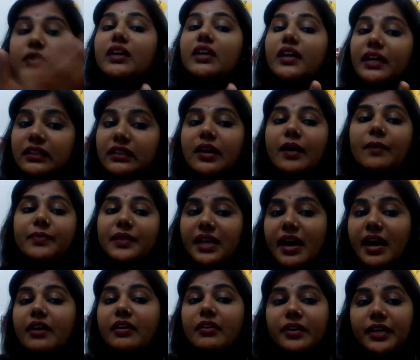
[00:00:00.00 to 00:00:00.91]
because of the
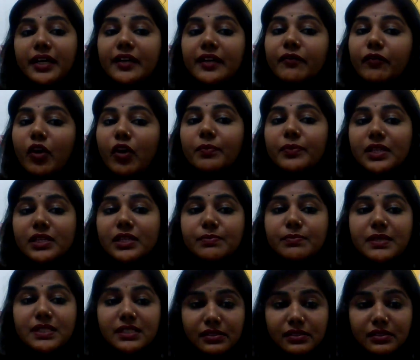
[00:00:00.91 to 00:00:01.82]
income they are earning
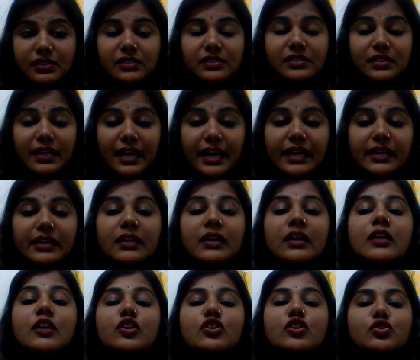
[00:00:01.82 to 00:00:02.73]
from this business,
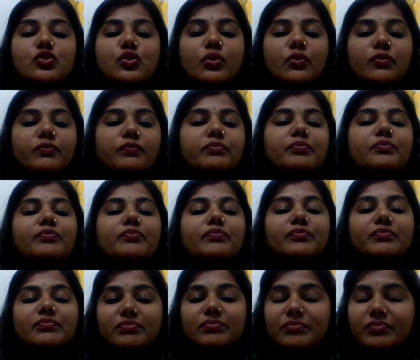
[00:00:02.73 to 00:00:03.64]
right? So
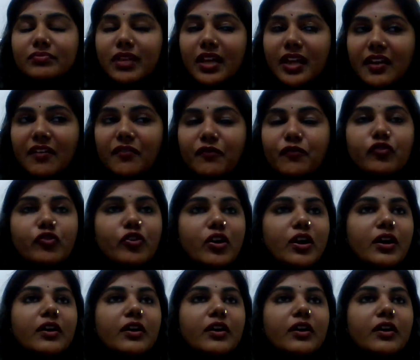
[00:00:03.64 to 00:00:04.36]
this